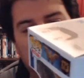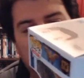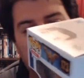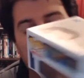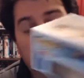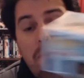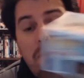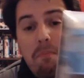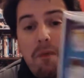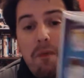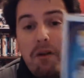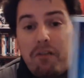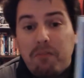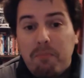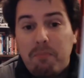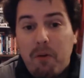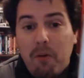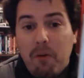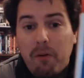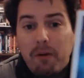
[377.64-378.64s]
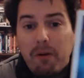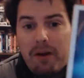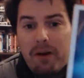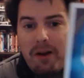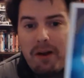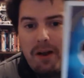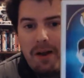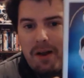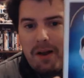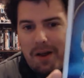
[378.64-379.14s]
I don't know much
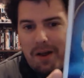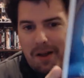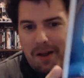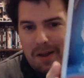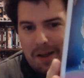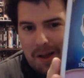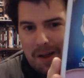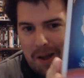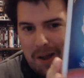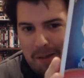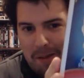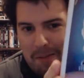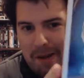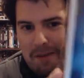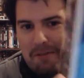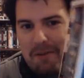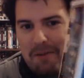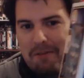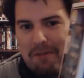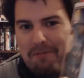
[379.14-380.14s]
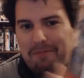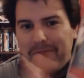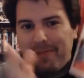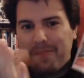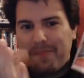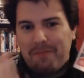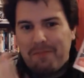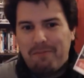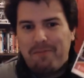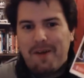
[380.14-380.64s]
more about the
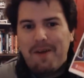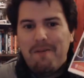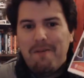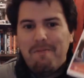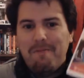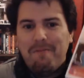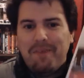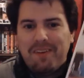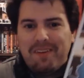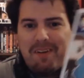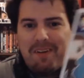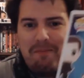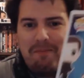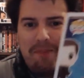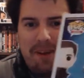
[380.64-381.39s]
film,